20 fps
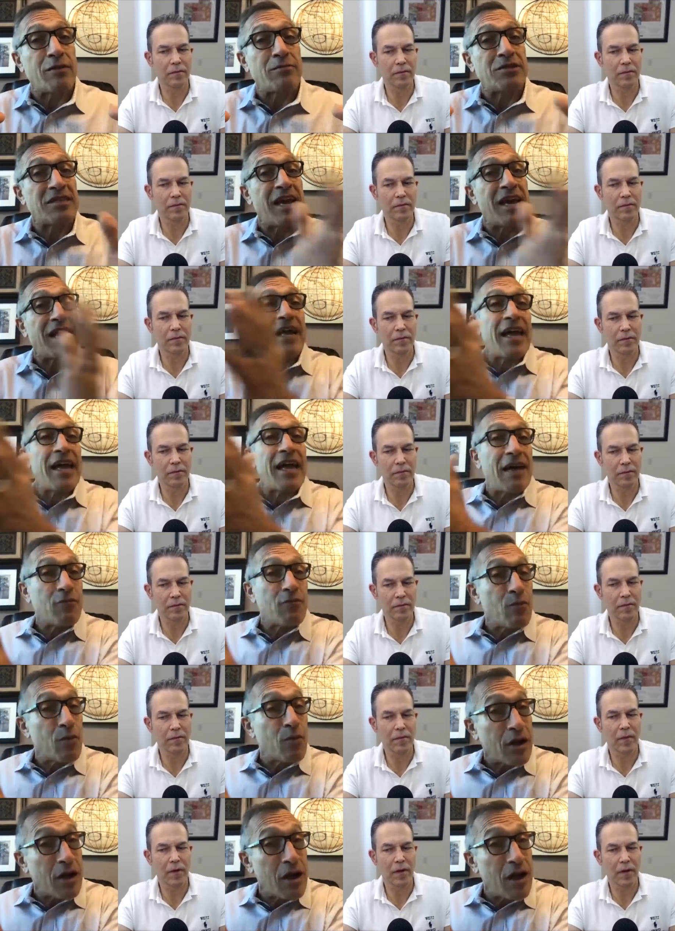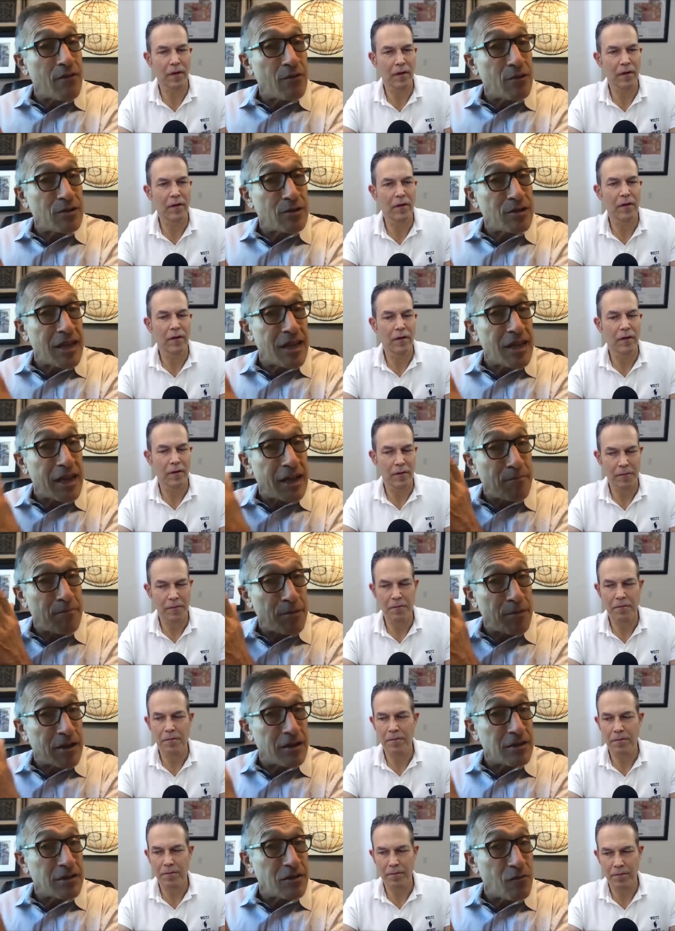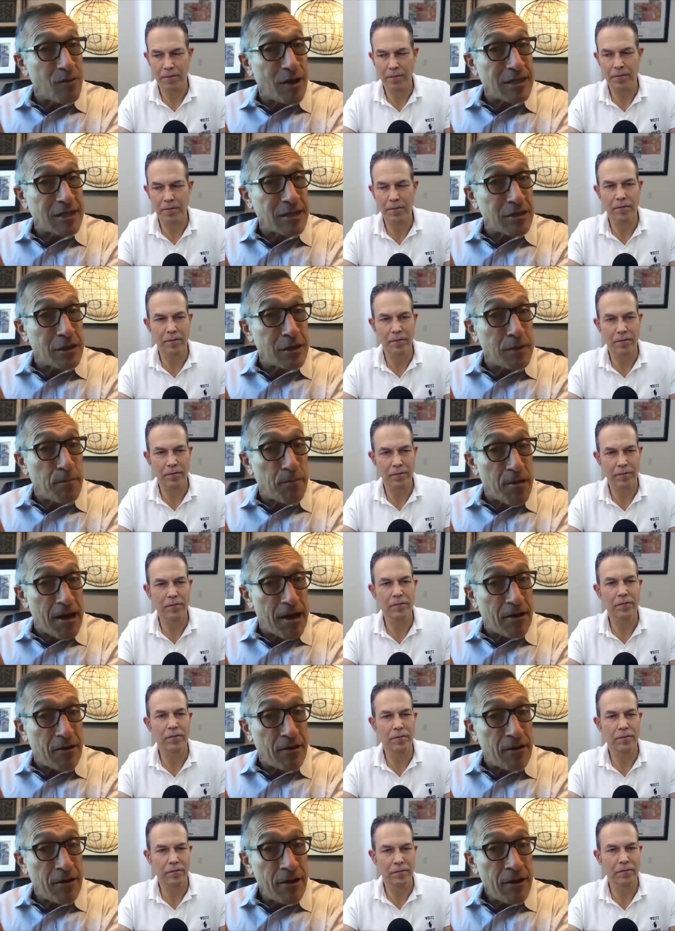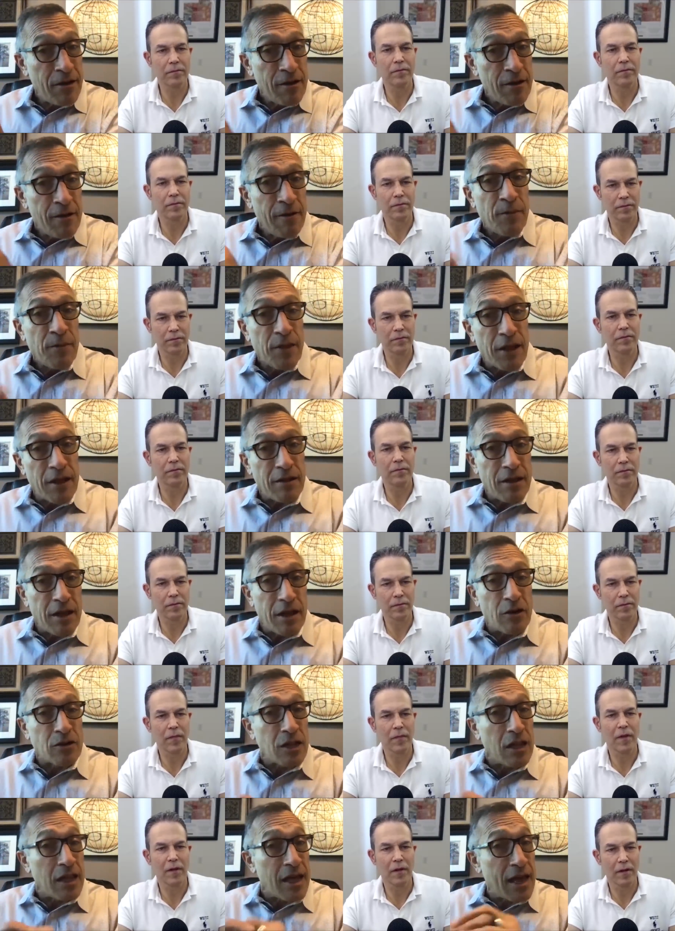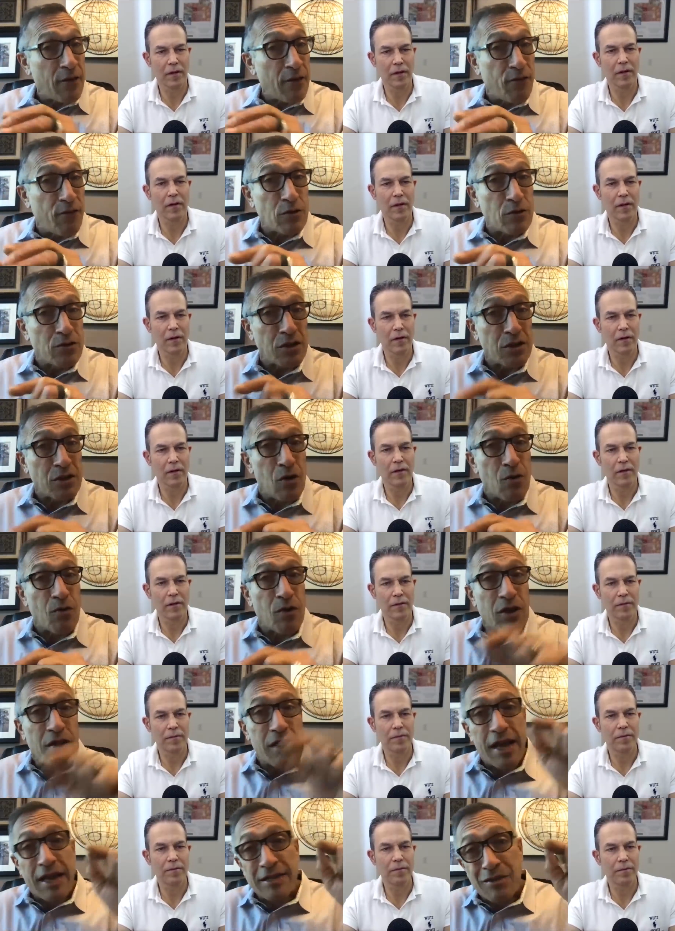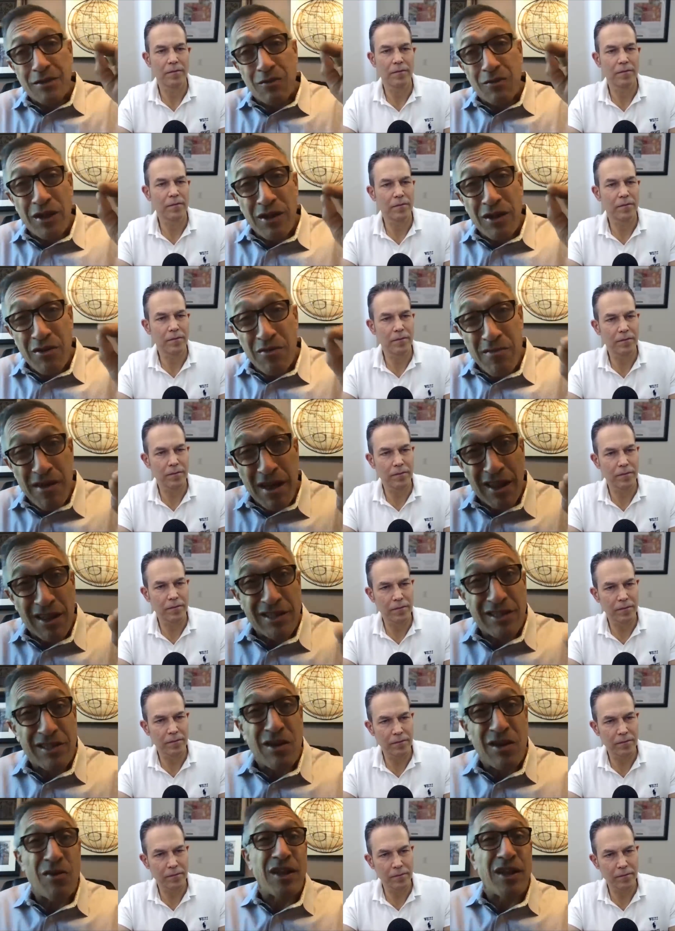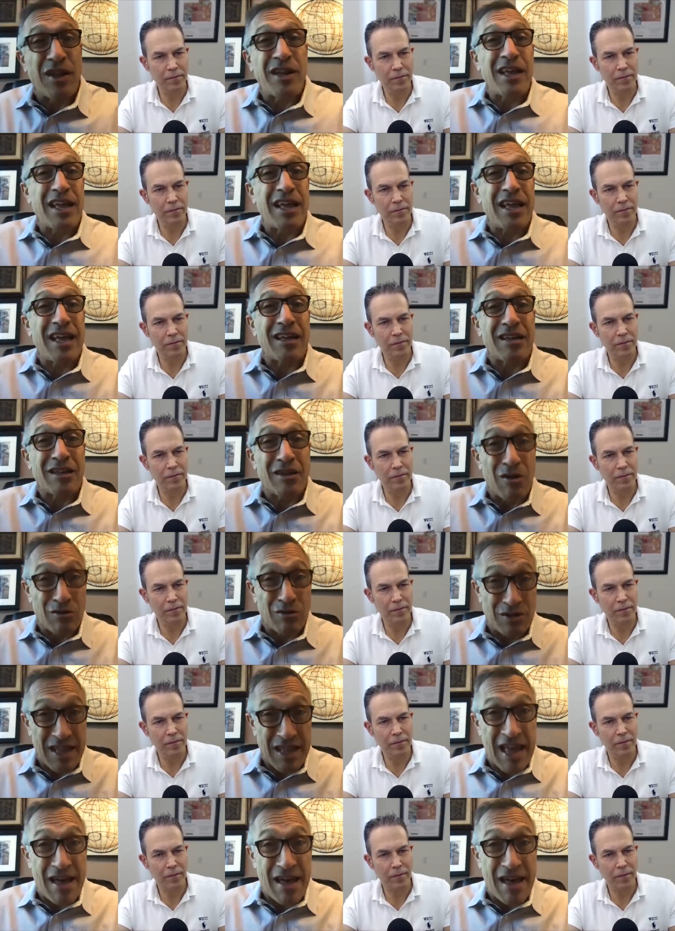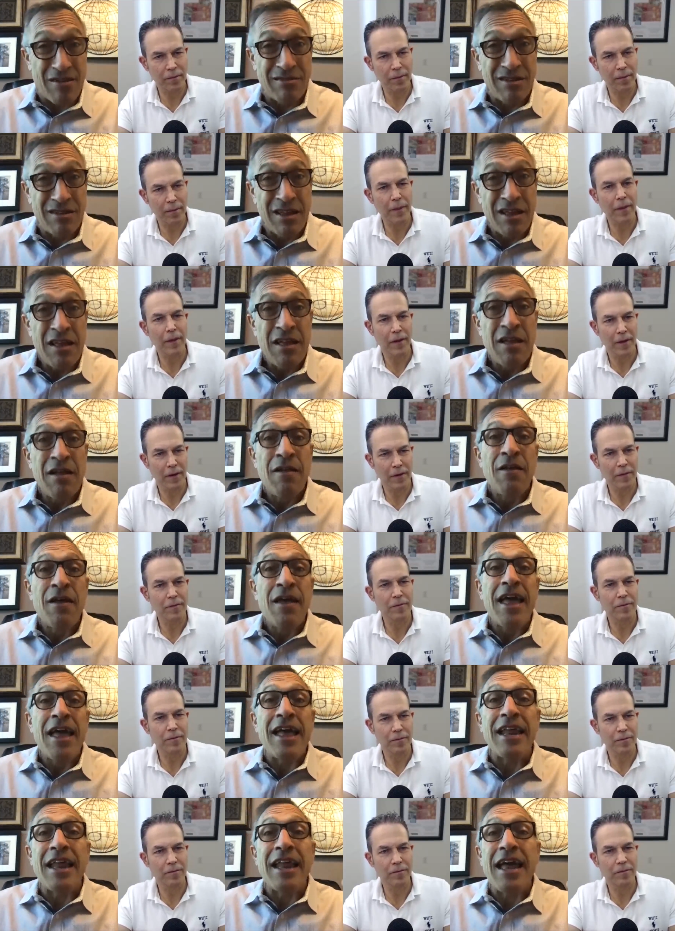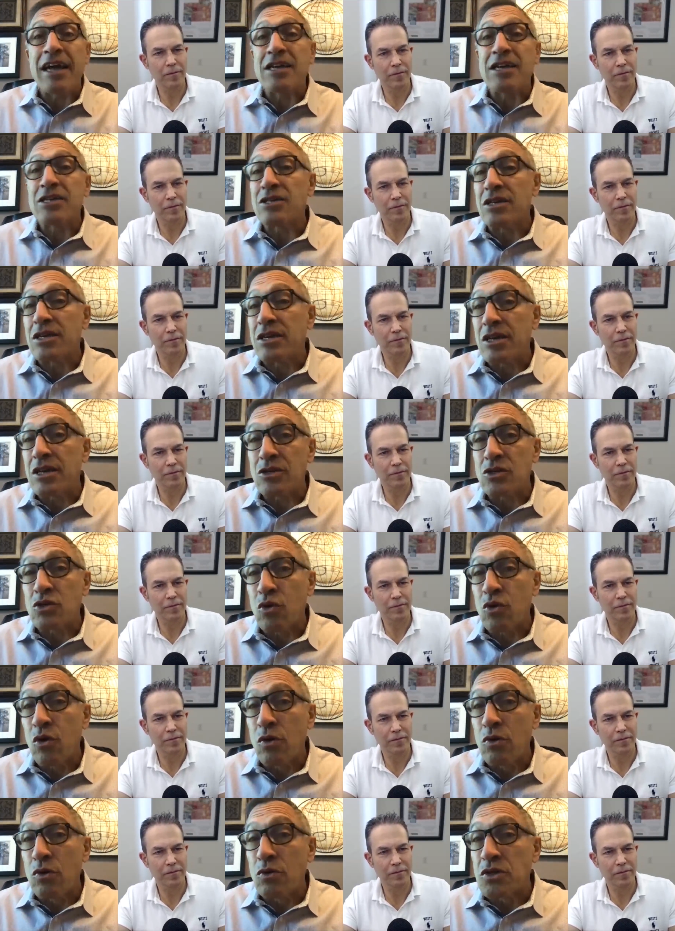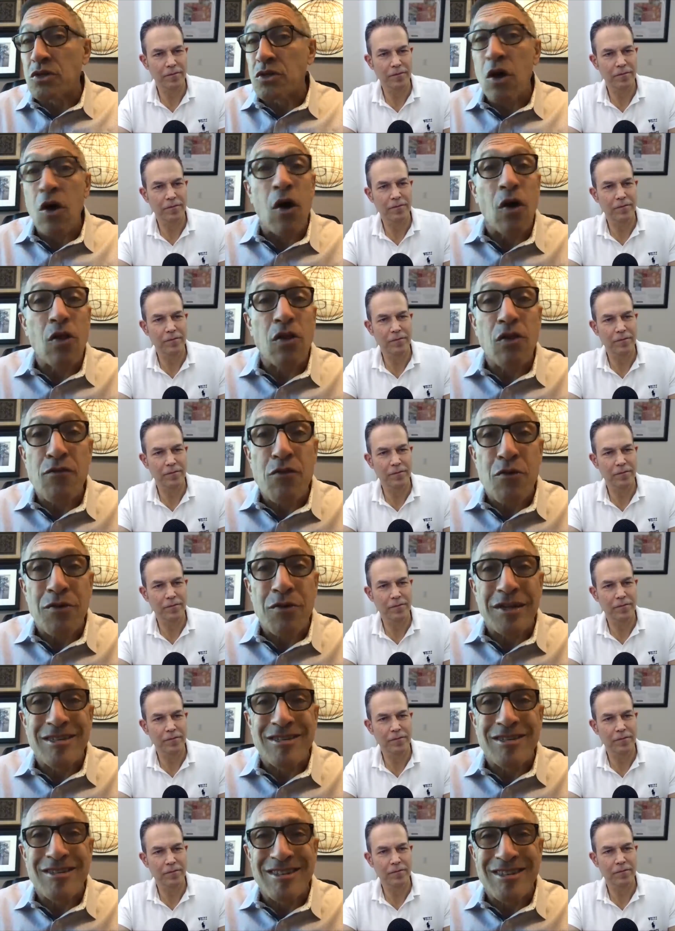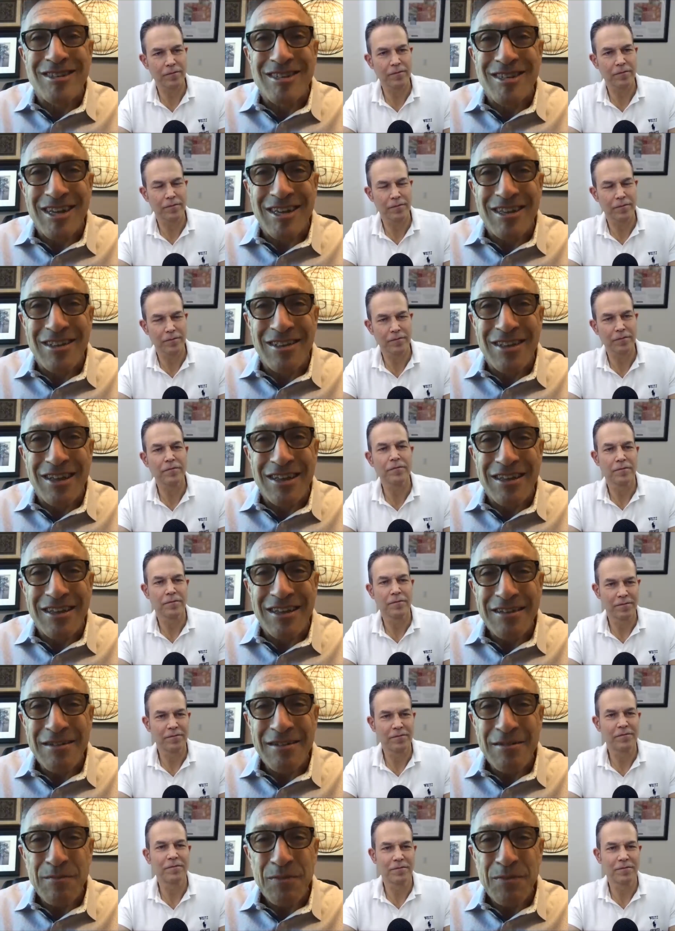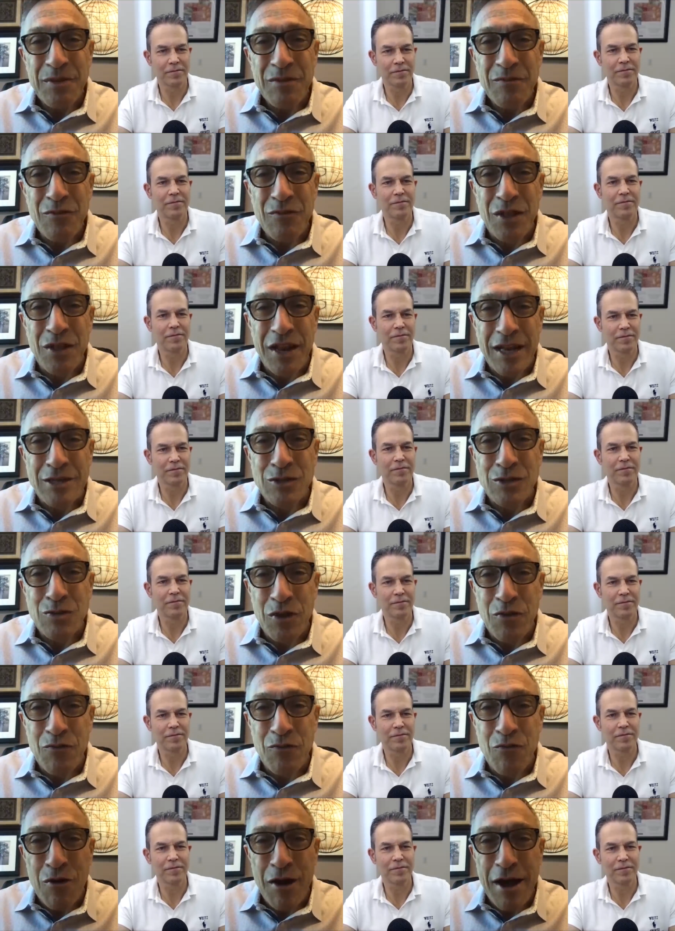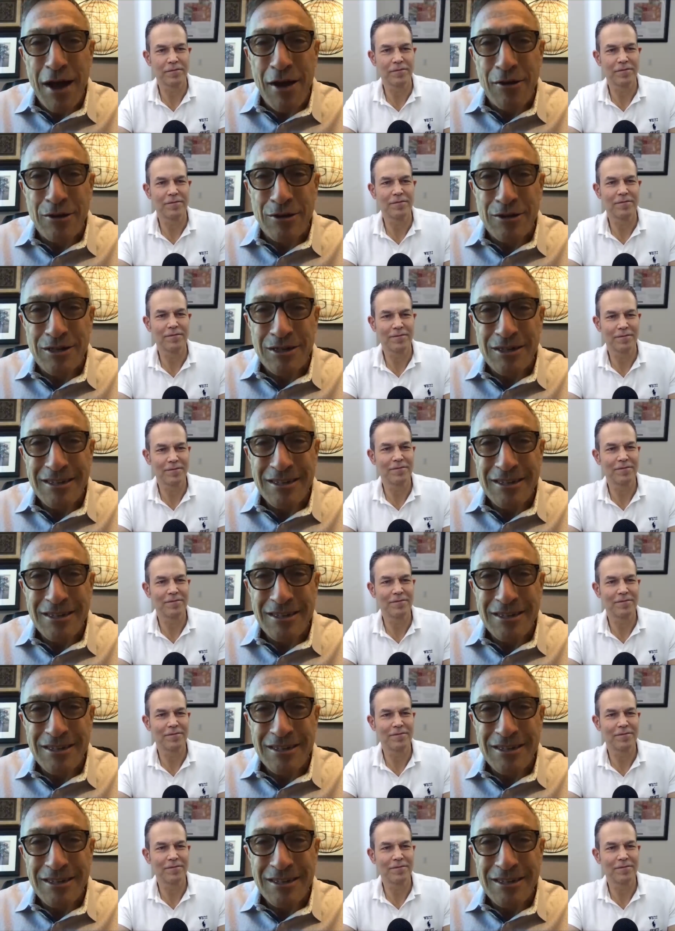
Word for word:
Speaker 1: state. I have a recovered state because of my sleep pattern. And, and there's a lot of folks that don't realize that when your melatonin, it goes down, it actually controls all of your insulin signaling for the next 24 hours.